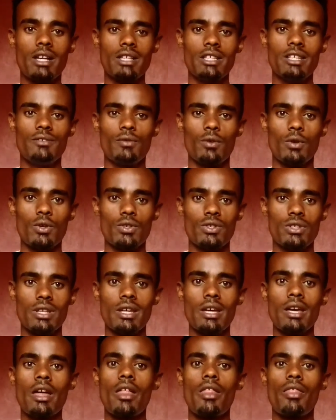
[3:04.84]
passive voice,
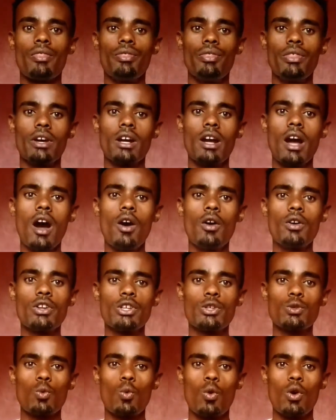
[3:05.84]
the gown
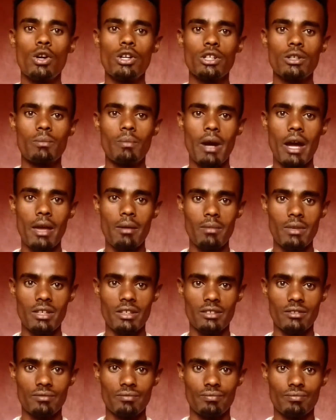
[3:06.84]
is worn by
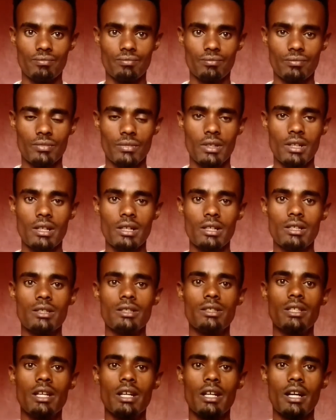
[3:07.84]
me.
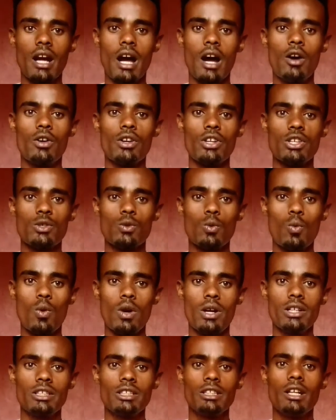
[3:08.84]
The gown is
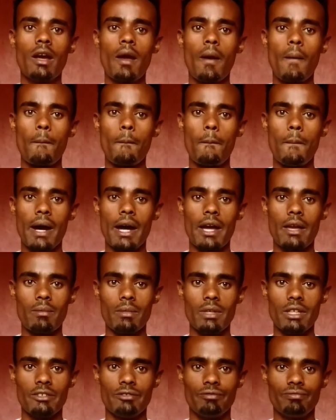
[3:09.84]
worn by
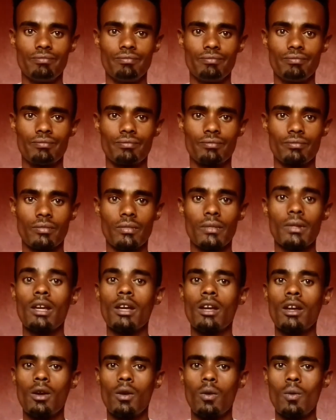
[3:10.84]
me.
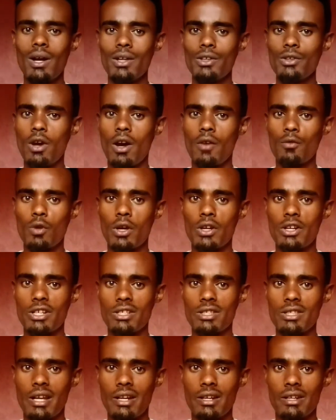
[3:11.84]
What you have to
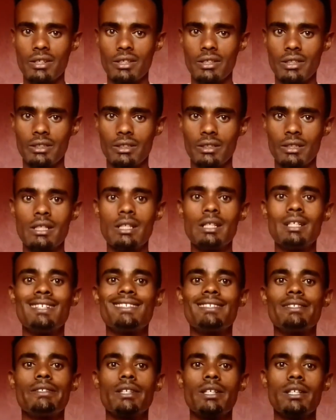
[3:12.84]
understand here,
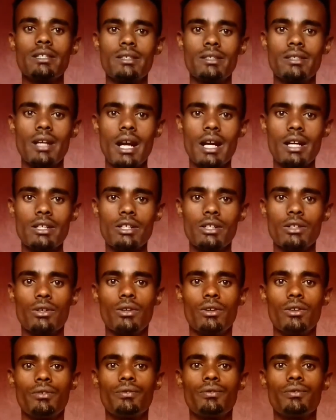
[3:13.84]
the structure
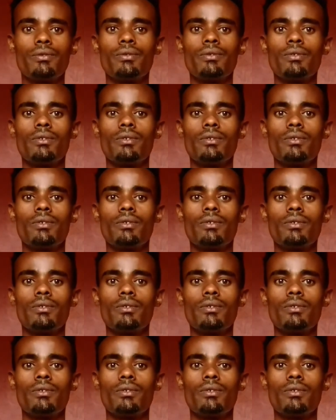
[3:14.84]
of